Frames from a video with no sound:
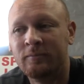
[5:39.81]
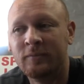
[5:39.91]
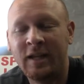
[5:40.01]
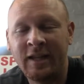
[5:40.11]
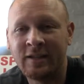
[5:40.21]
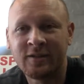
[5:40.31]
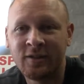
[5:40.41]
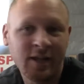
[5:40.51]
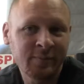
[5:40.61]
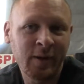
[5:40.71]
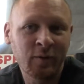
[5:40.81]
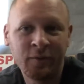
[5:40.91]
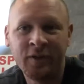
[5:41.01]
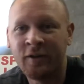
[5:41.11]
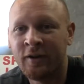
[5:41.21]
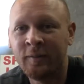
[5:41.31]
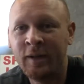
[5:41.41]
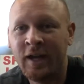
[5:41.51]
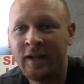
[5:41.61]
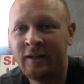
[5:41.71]
And that's my whole theory
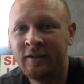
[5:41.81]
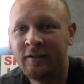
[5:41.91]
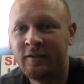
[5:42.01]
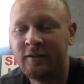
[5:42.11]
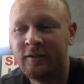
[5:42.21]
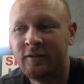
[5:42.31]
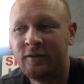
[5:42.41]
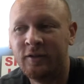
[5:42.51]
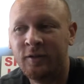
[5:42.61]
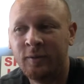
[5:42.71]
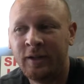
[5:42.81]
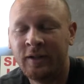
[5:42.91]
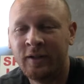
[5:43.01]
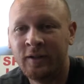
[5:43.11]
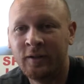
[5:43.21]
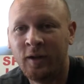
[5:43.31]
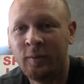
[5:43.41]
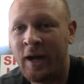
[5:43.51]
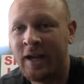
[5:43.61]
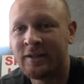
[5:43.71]
behind doing a
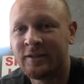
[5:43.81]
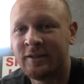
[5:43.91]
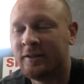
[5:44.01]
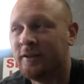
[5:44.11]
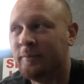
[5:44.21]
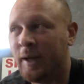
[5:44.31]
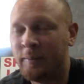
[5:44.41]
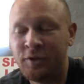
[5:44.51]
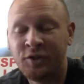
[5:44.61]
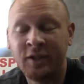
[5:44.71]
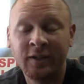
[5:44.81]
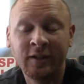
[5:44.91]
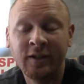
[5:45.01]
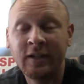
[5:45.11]
waxing by machine.